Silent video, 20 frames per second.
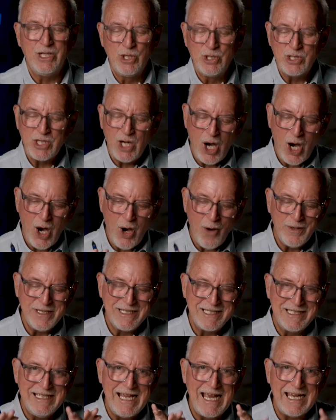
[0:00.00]
There's
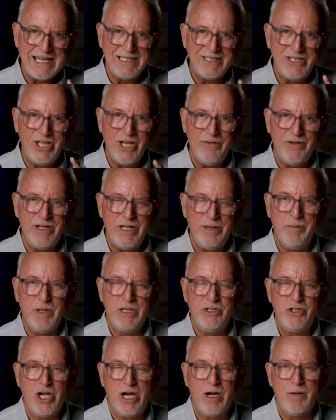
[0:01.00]
always negativity.
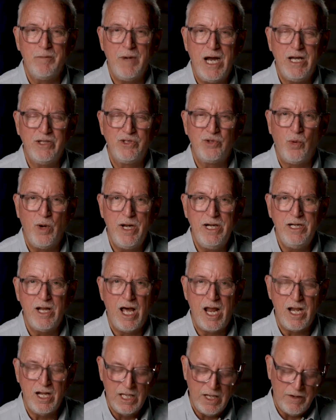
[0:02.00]
But Jeremiah
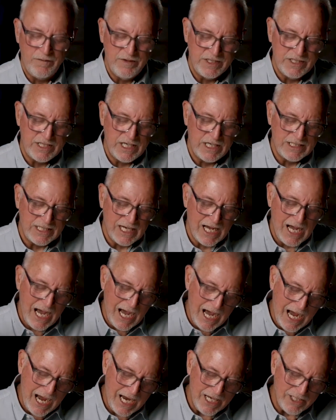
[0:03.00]
29 11 says,
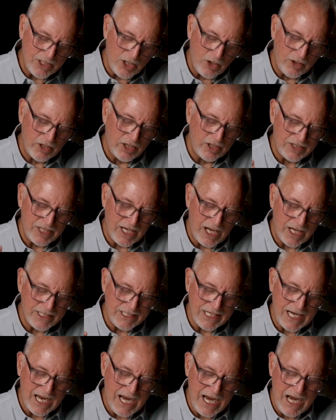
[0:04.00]
I know the
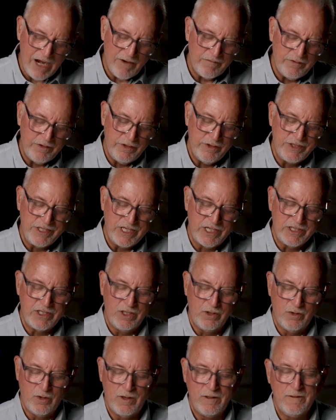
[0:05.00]
thoughts I have for you, says the
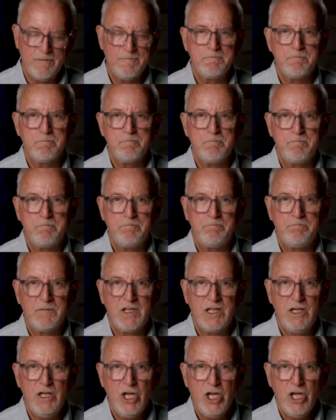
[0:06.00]
Lord.
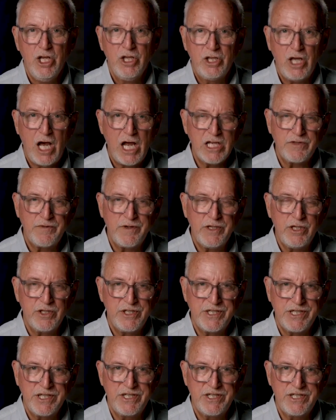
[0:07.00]
Thoughts for your
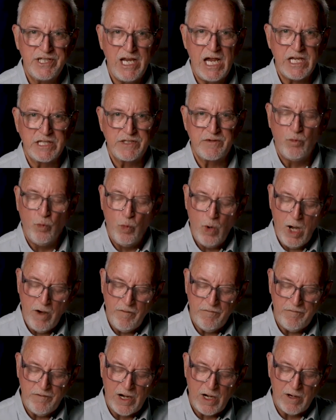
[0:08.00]
success,
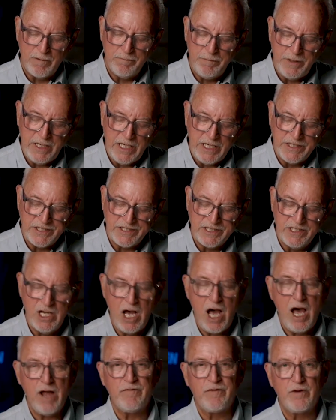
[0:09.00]
welfare, and peace,
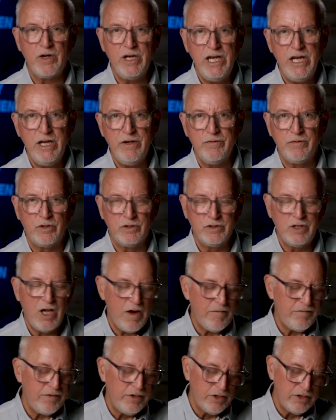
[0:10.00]
not for evil,
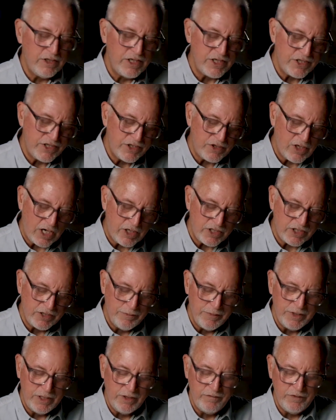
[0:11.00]
not for your
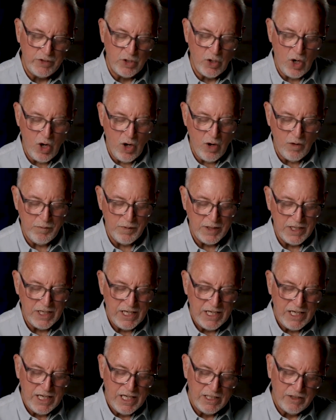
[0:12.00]
destruction, but give you hope
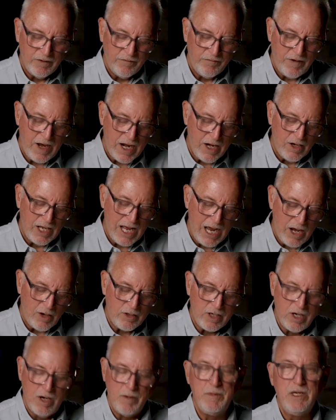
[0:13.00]
in the final
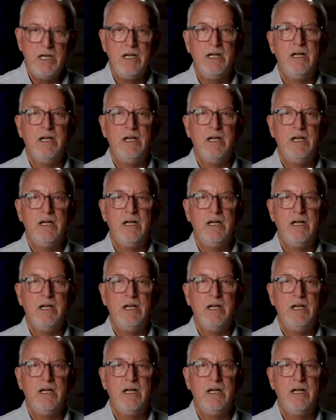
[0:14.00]
outcome.